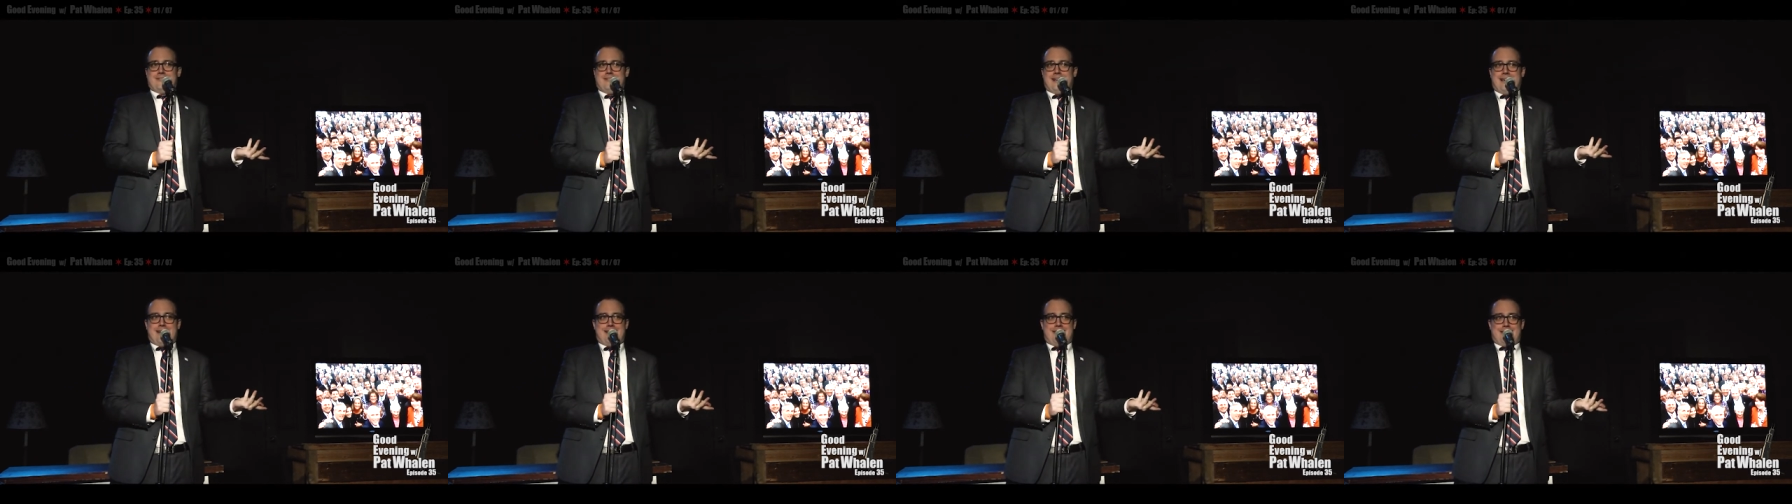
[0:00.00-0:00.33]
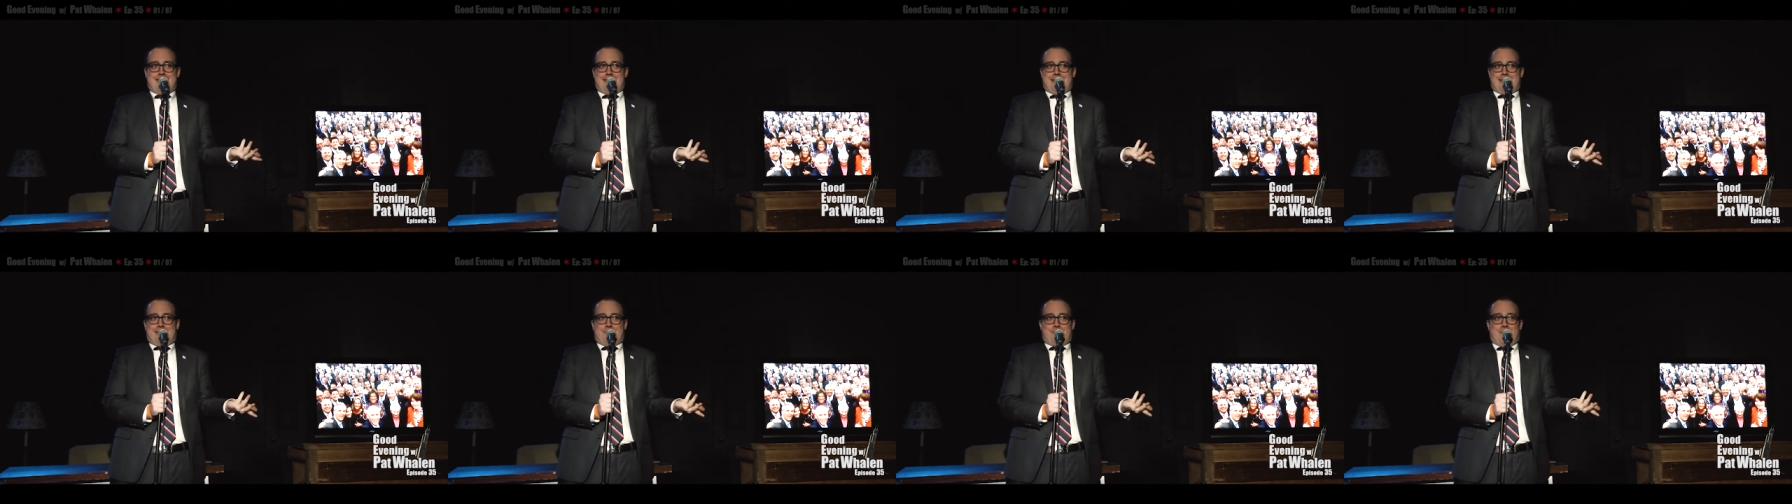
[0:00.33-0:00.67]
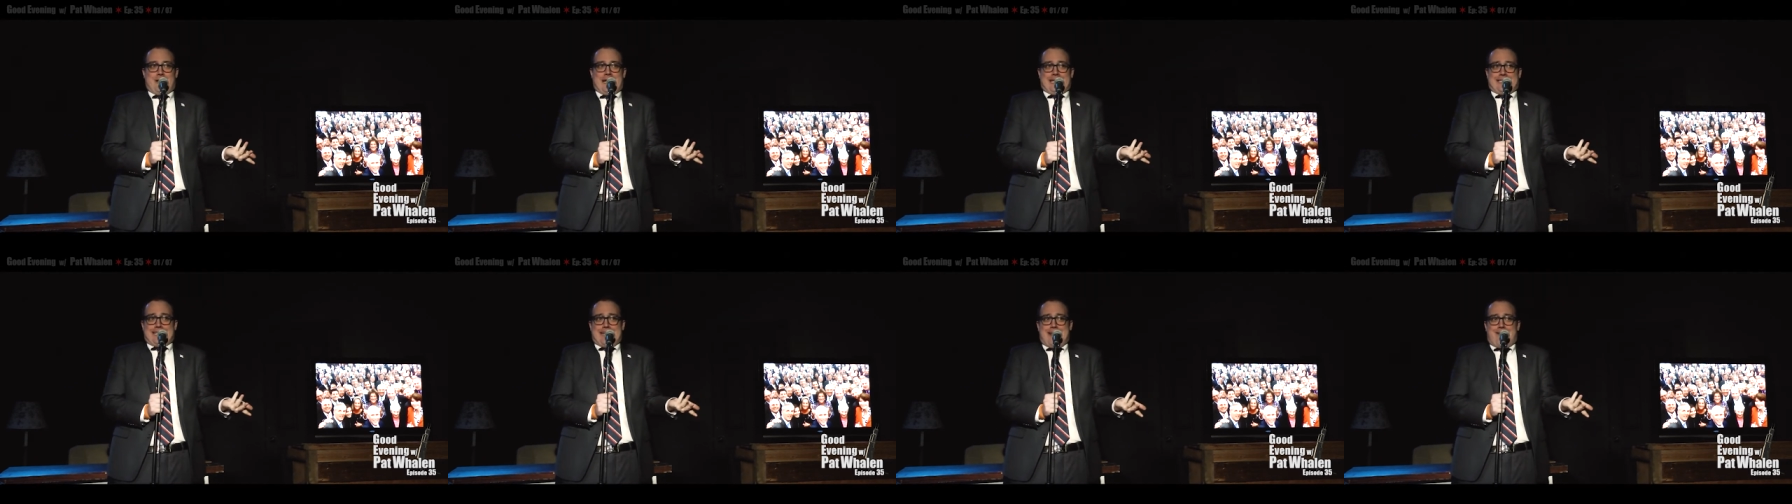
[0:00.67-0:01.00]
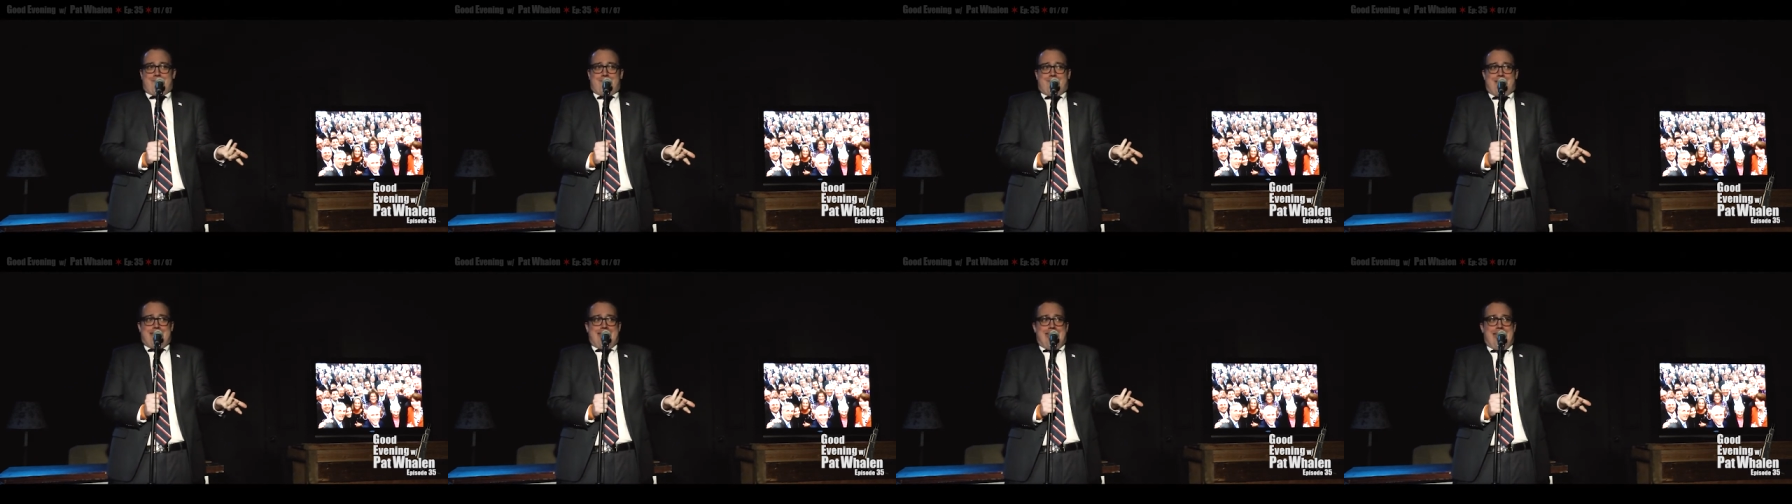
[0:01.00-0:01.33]
I didn't expect
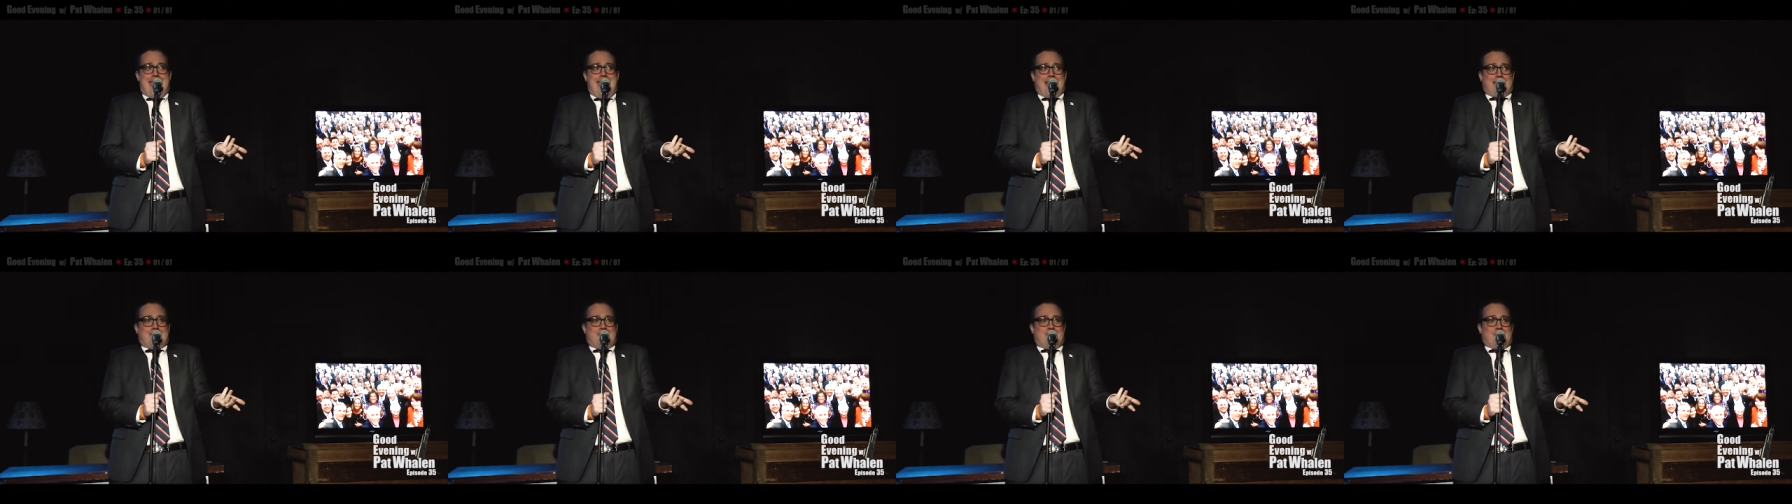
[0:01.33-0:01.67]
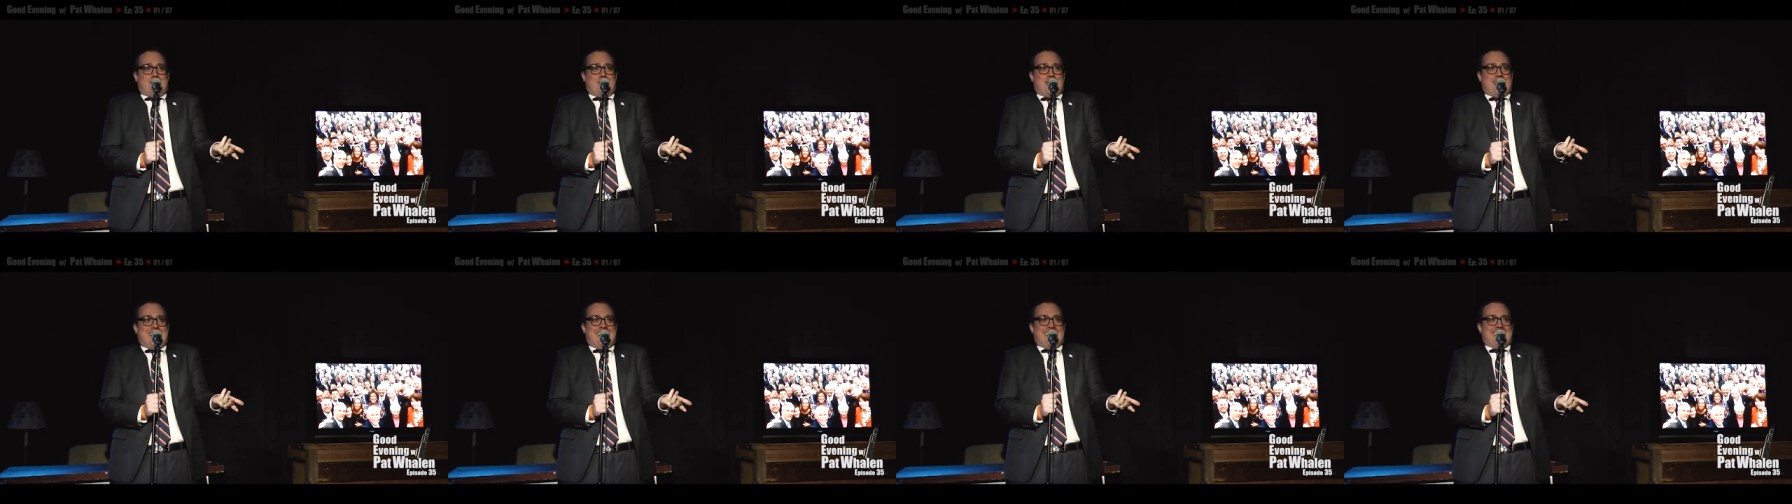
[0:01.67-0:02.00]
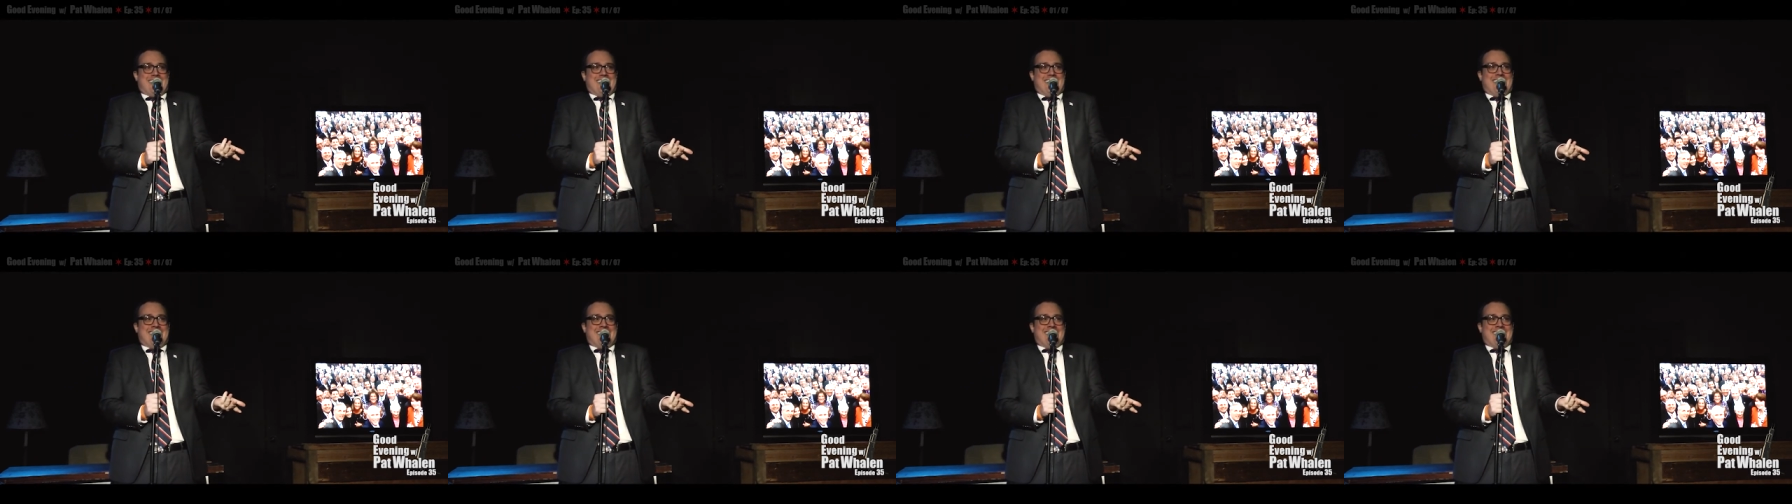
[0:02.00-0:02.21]
that reaction.